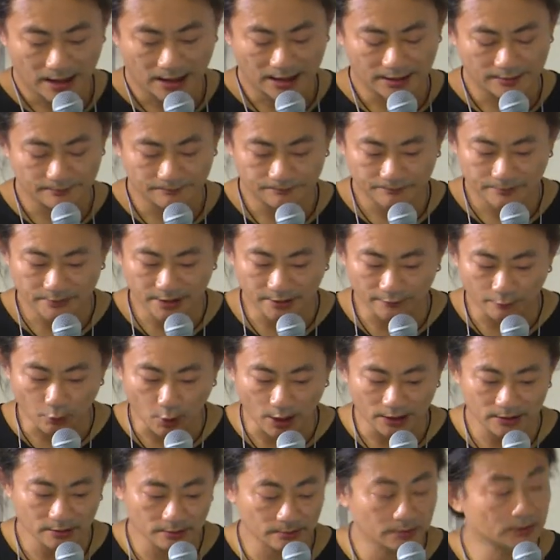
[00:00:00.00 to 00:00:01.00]
and the
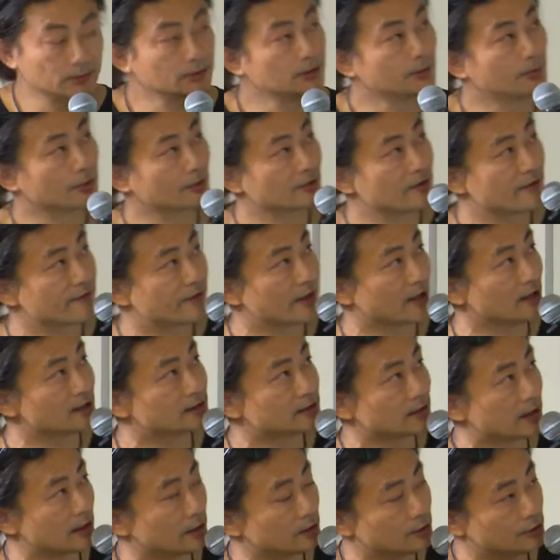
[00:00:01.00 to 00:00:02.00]
one important thing
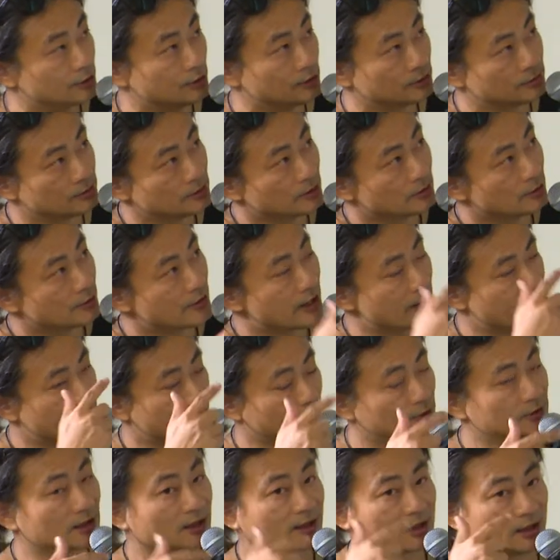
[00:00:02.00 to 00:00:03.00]
is that this
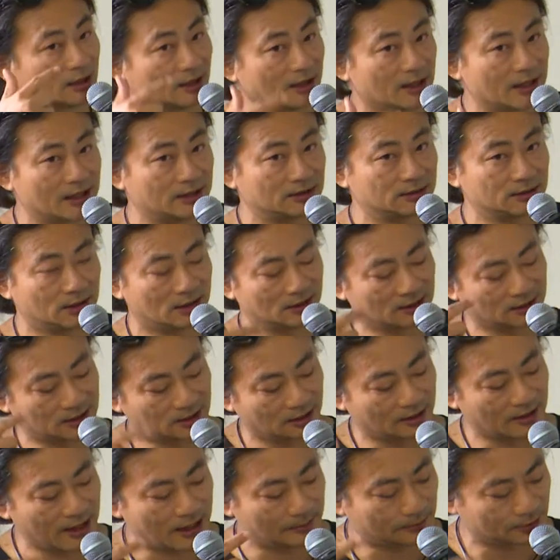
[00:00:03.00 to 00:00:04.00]
will collect, uh,
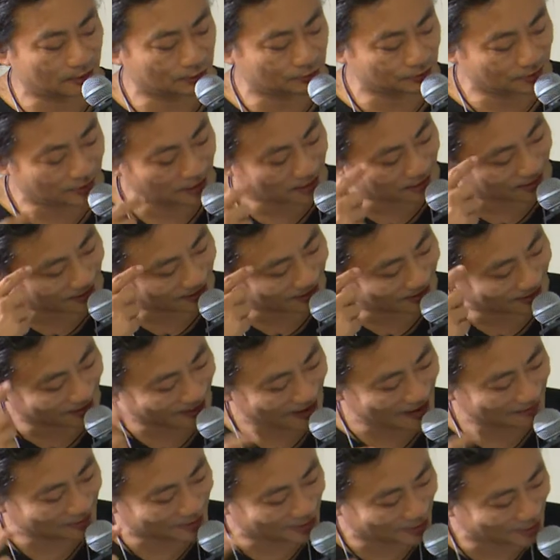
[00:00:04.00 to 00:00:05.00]
collabor
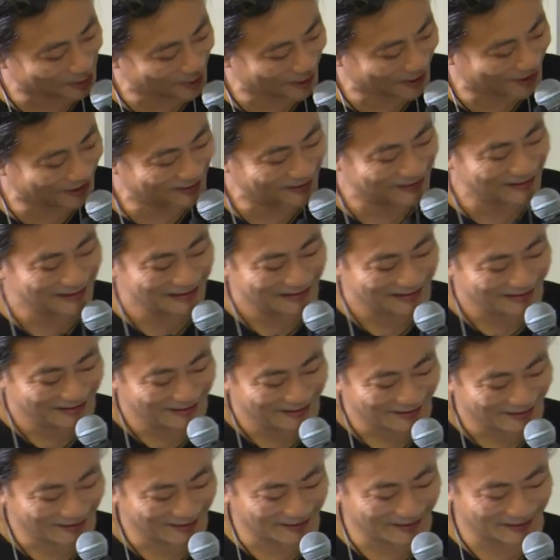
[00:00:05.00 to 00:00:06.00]

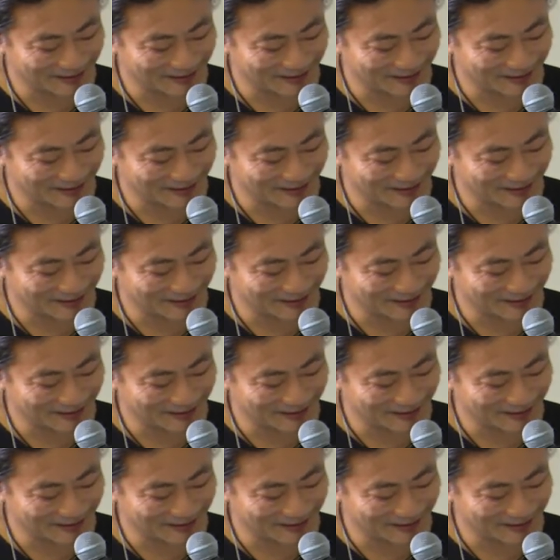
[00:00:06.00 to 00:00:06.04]
uh,